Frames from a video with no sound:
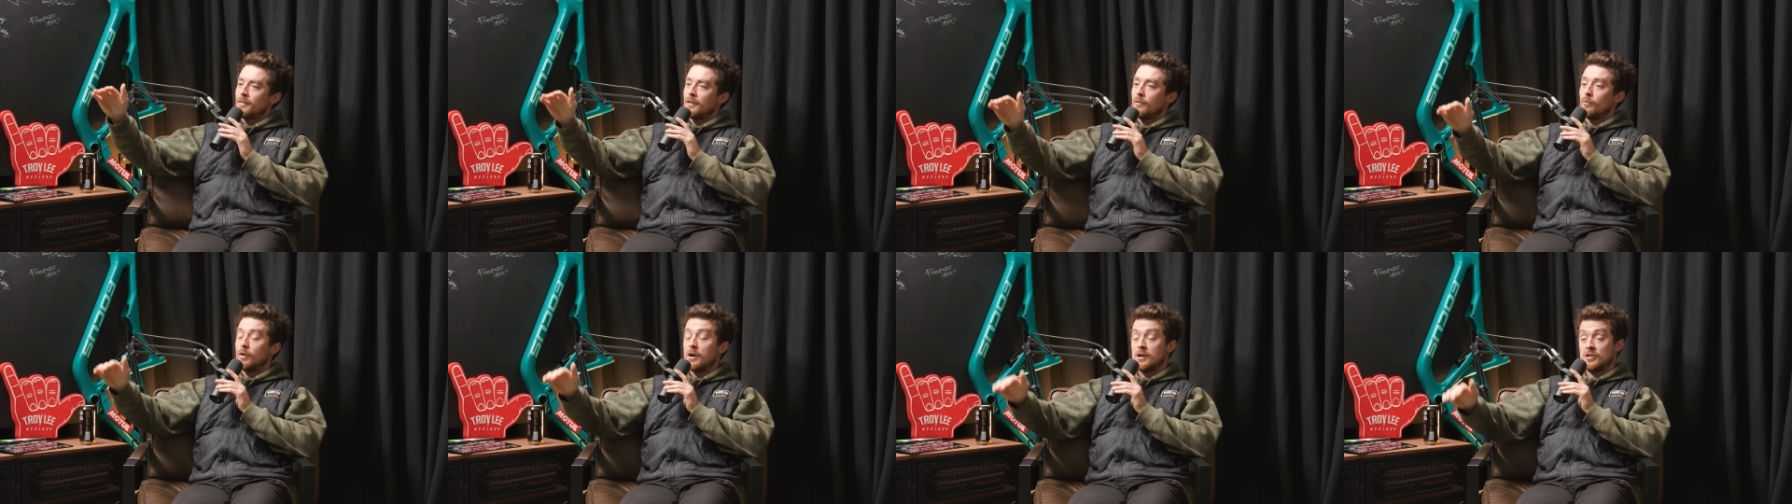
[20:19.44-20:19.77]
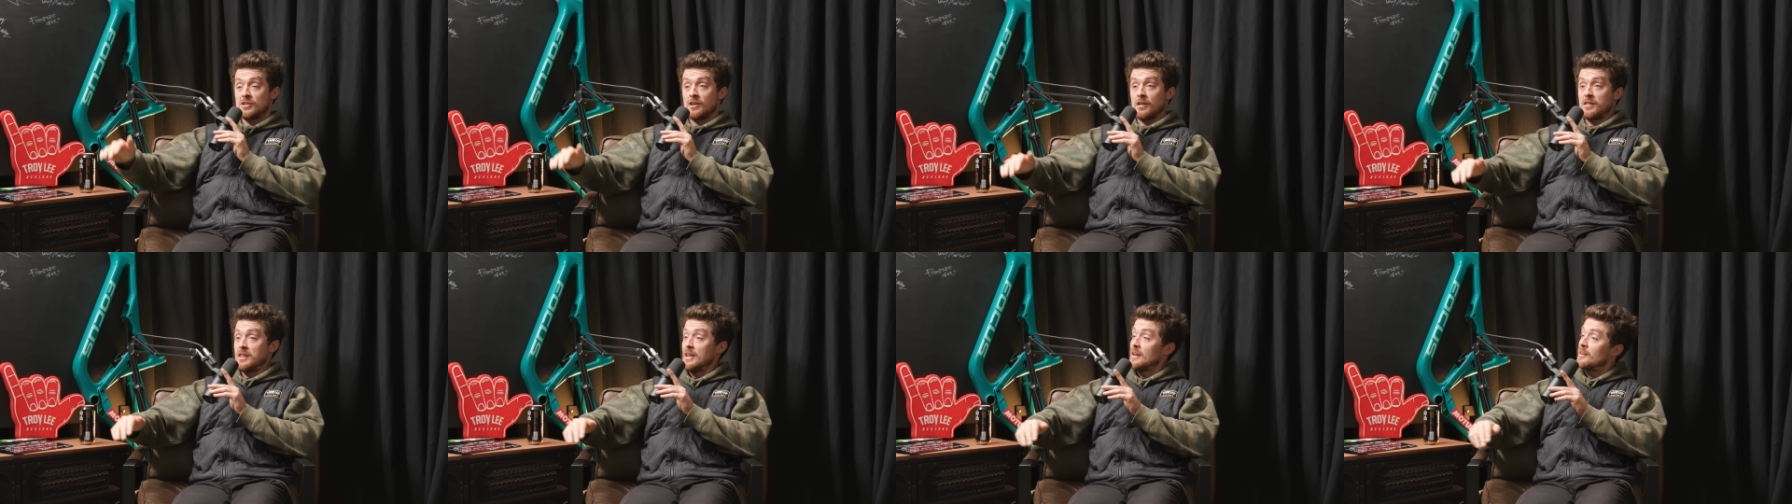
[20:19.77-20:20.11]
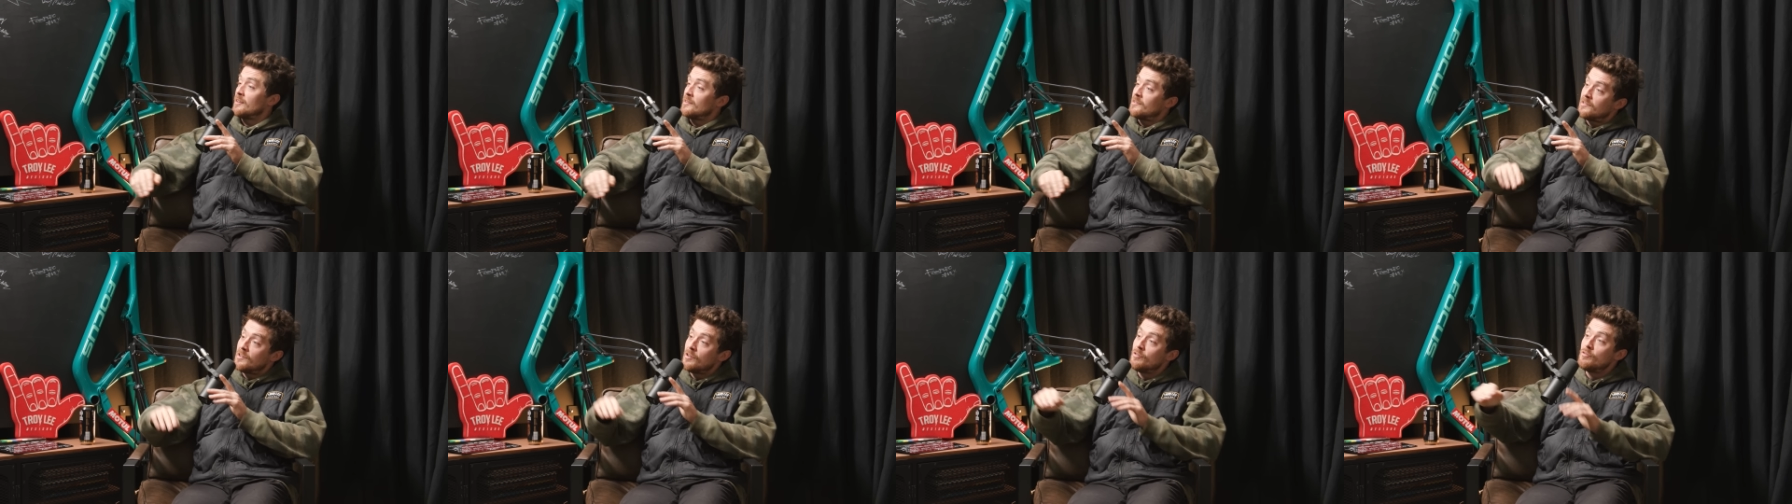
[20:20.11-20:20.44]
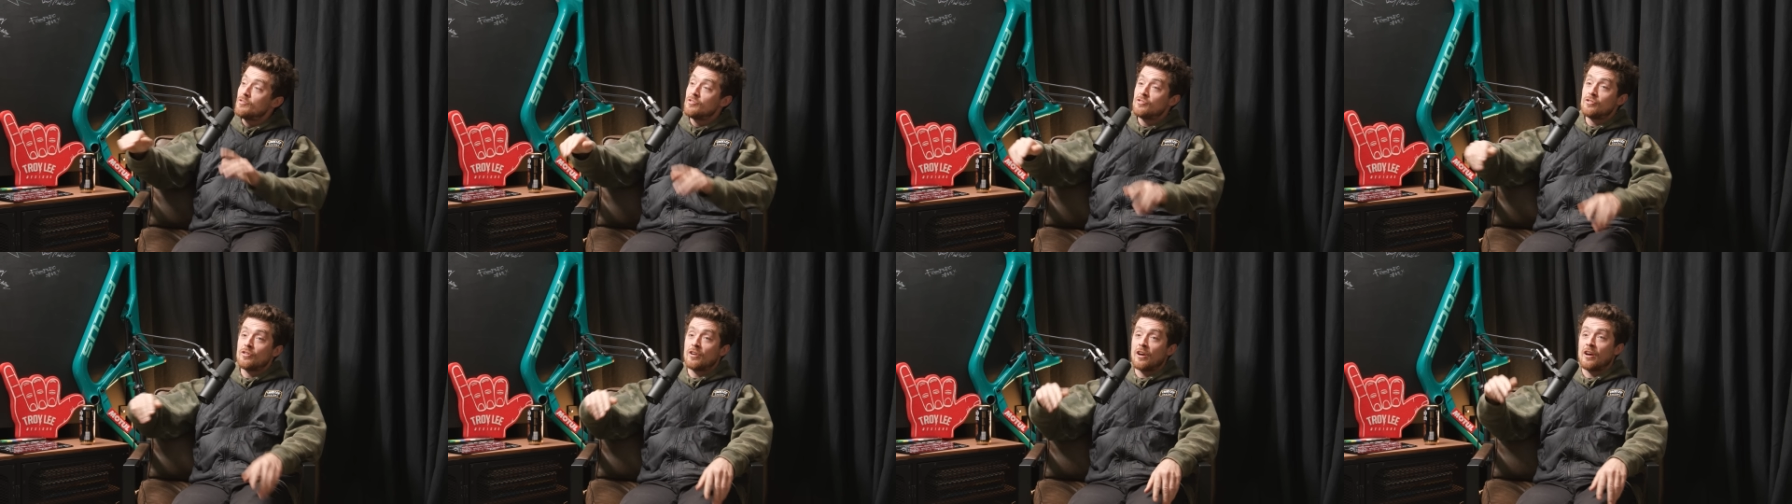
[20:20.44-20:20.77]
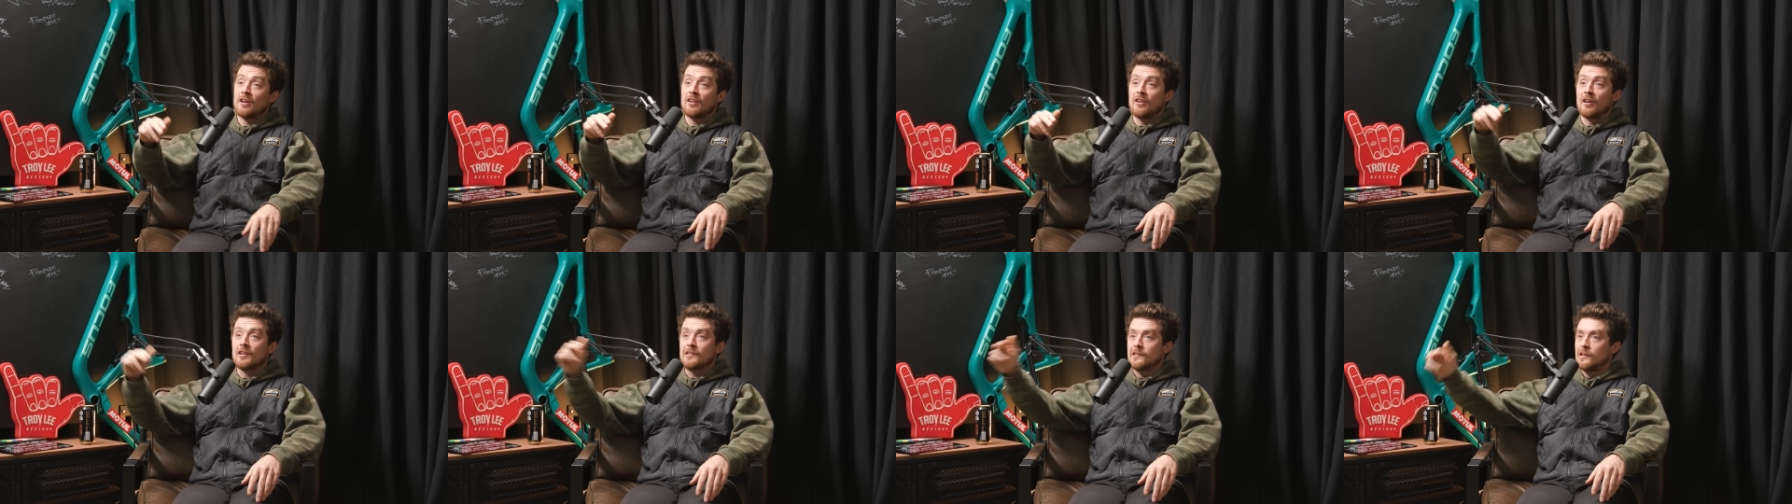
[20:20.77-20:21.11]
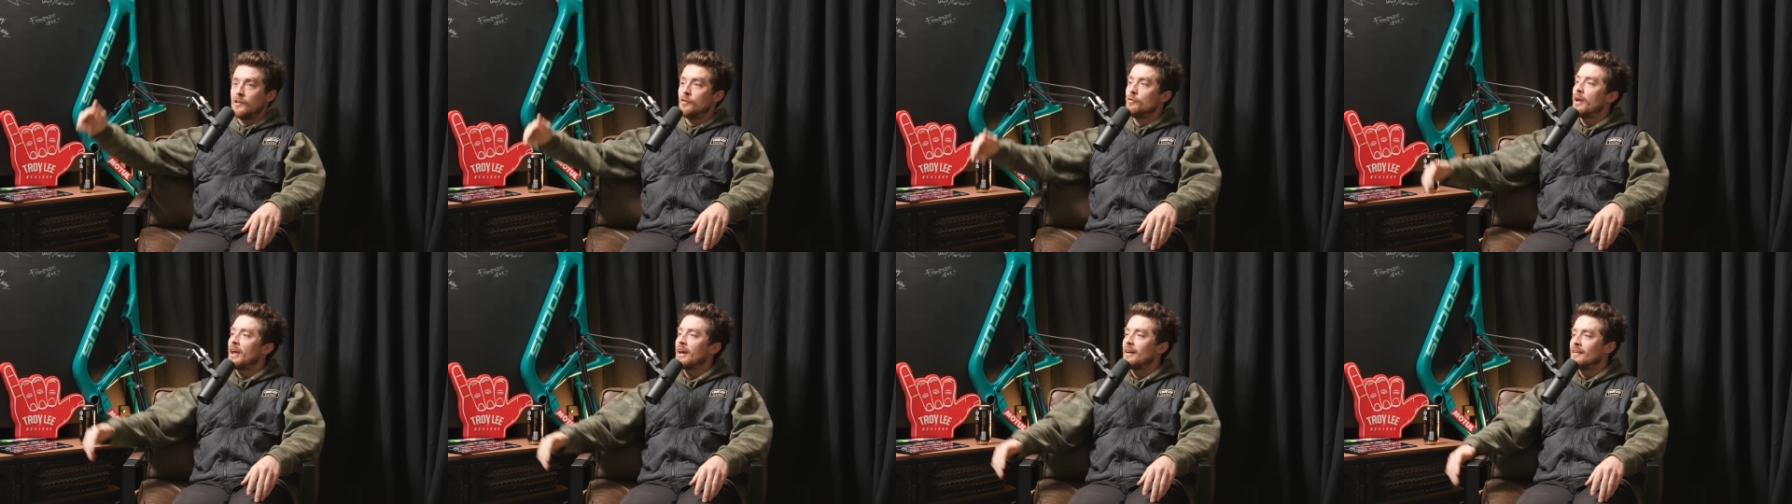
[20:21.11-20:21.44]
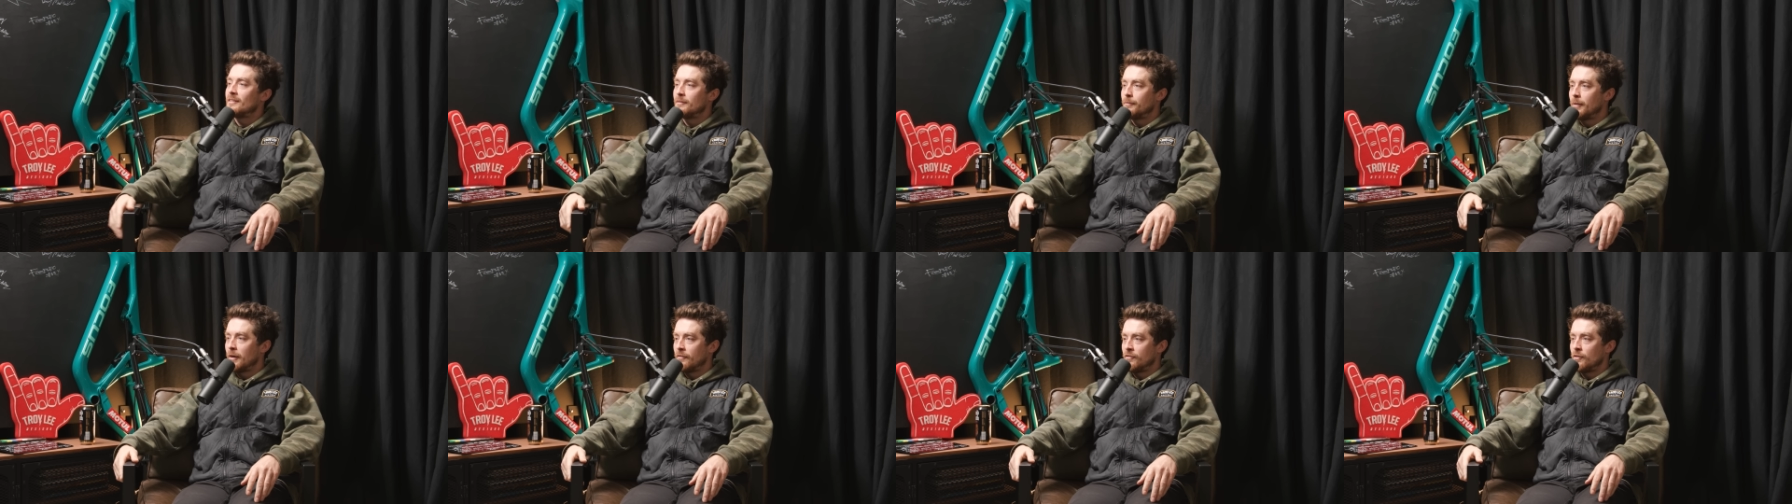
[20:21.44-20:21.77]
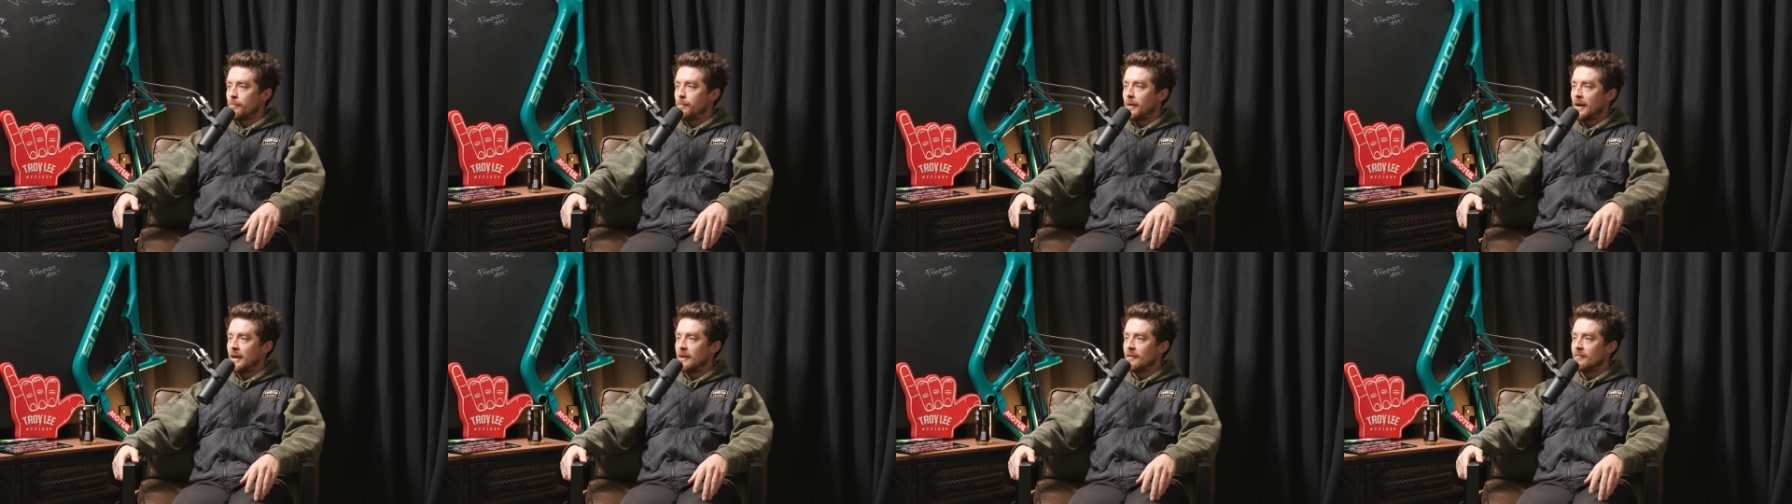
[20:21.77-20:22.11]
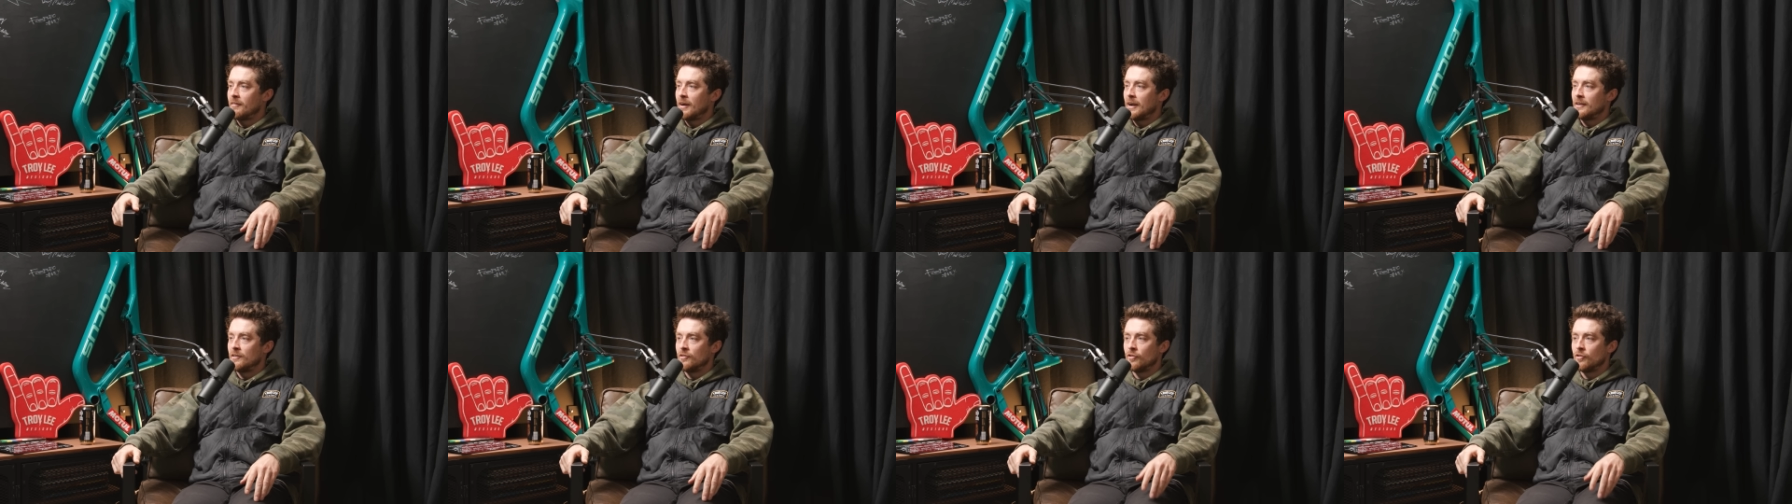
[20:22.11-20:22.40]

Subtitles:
Whereas I think as soon as you're going like 2 layers above your pay grade,